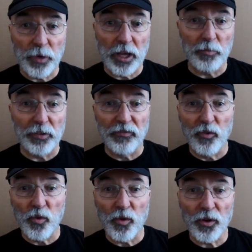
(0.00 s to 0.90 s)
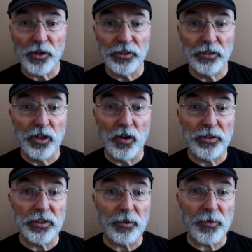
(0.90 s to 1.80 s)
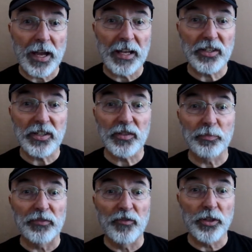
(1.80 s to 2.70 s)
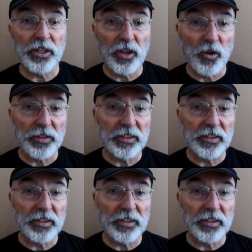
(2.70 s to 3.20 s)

Well, before you go to the garages, before you go to